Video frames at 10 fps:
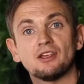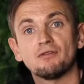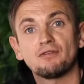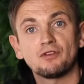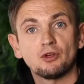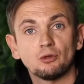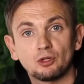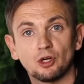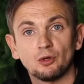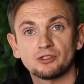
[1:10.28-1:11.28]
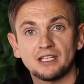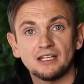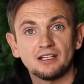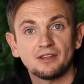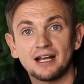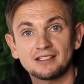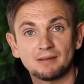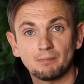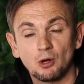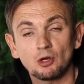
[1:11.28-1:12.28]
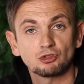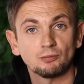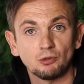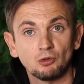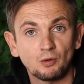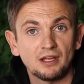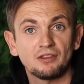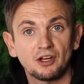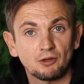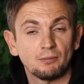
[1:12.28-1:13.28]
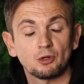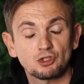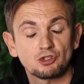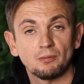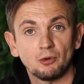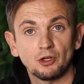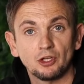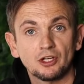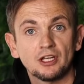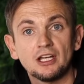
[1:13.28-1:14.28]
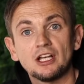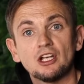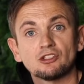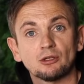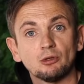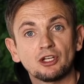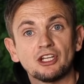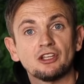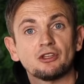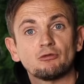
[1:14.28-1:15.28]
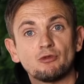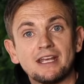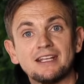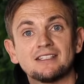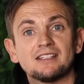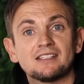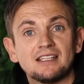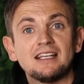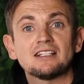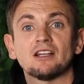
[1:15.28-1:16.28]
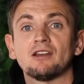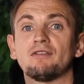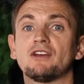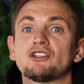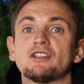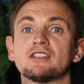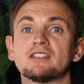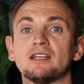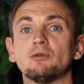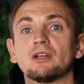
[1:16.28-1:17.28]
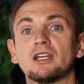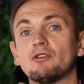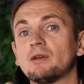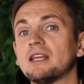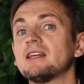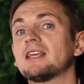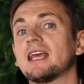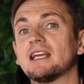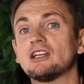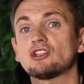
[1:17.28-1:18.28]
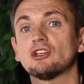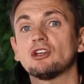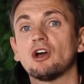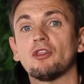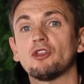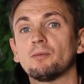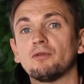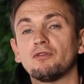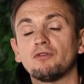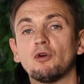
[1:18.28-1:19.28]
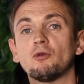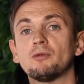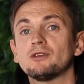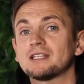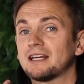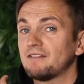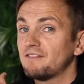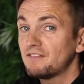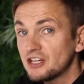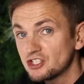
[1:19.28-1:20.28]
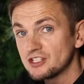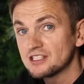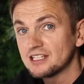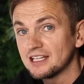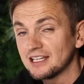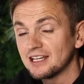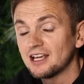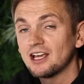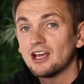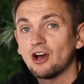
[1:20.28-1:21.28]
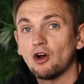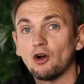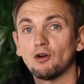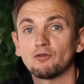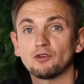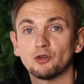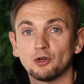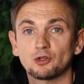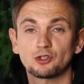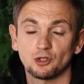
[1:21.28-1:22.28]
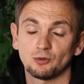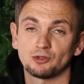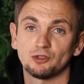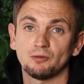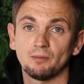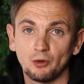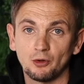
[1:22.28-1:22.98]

than fuel goes in, and that's impossible with a combustion boiler. So looking at the rated seasonal efficiency will give you an indication on the performance and efficiency of your chosen